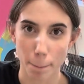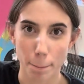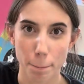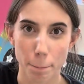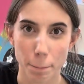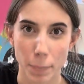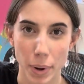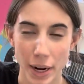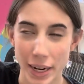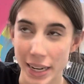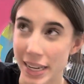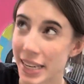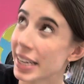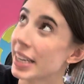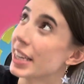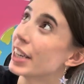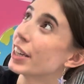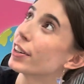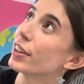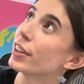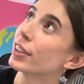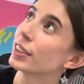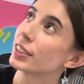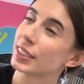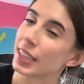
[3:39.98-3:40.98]
bunny
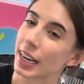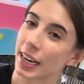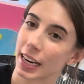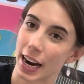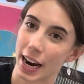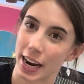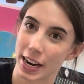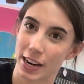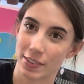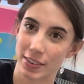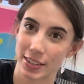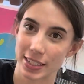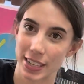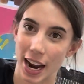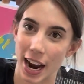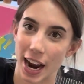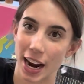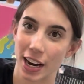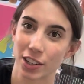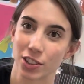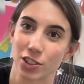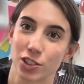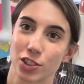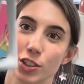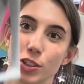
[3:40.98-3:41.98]
ears that kind of
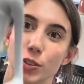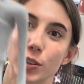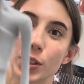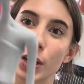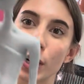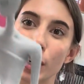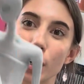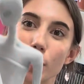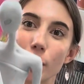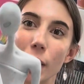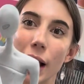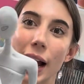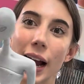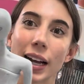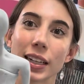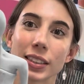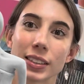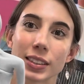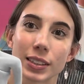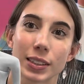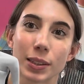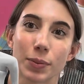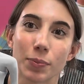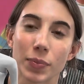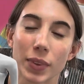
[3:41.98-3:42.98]
attached to her
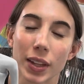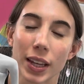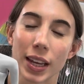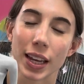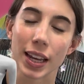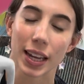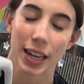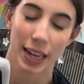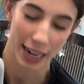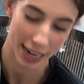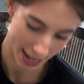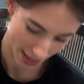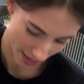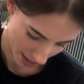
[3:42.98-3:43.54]
mask, and